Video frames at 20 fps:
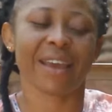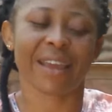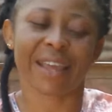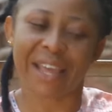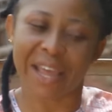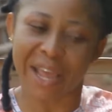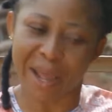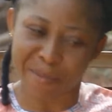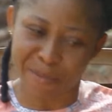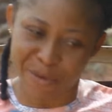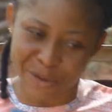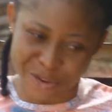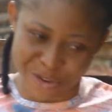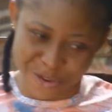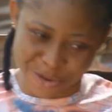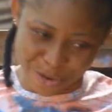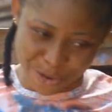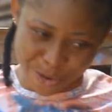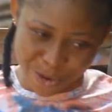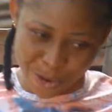And can you
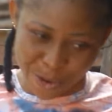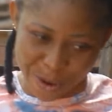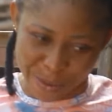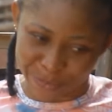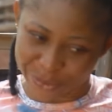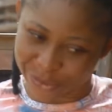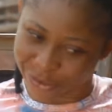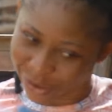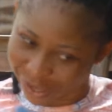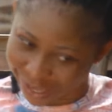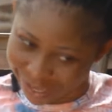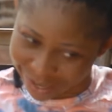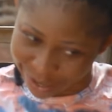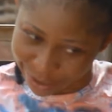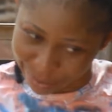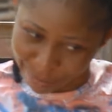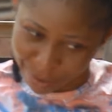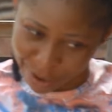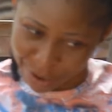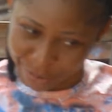know who I'm talking
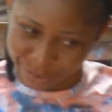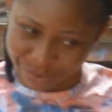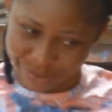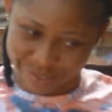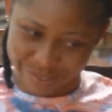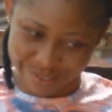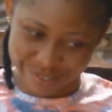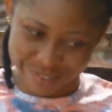about?